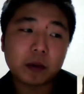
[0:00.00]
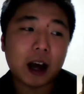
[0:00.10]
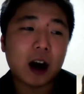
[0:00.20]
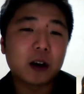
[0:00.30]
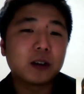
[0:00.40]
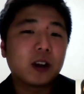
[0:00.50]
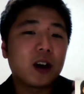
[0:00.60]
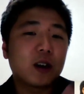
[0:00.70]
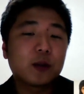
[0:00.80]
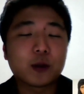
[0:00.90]
How
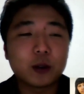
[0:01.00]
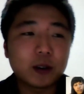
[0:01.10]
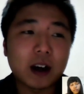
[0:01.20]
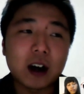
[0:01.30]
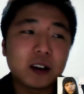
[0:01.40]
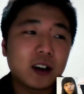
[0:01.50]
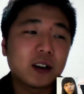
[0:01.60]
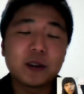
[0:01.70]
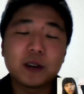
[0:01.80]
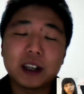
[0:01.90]

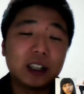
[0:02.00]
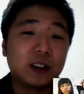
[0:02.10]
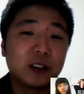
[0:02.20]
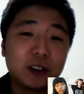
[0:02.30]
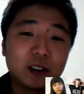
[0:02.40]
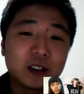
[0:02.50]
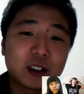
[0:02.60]
long in